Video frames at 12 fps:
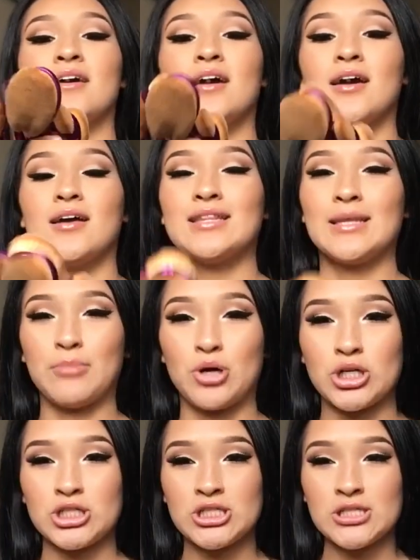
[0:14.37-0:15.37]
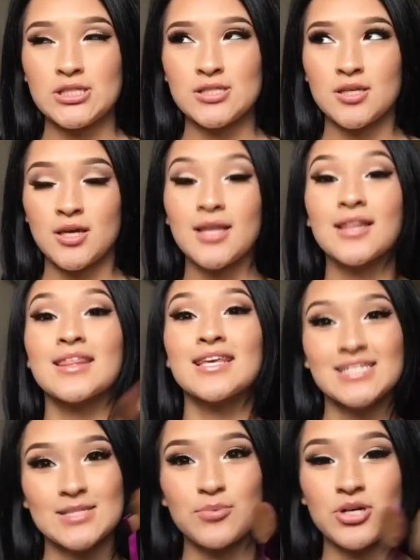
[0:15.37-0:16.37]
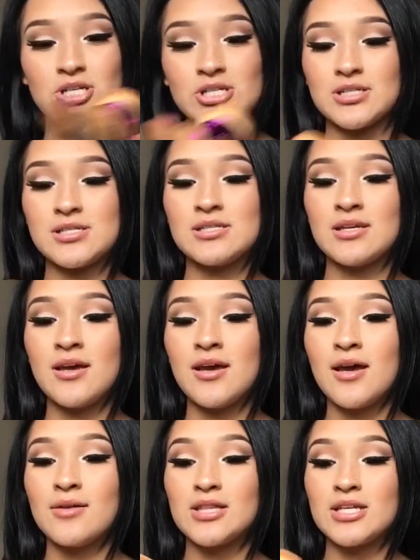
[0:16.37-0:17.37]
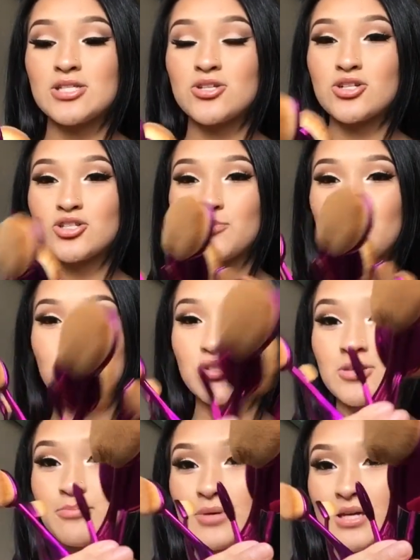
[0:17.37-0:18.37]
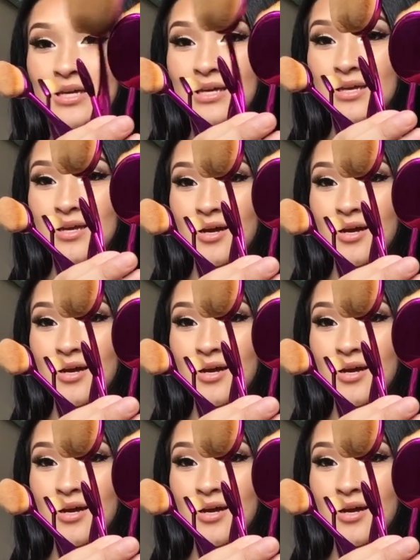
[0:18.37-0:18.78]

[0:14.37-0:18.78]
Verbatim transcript: Oh god. The brushes. These brushes. These are supposed to be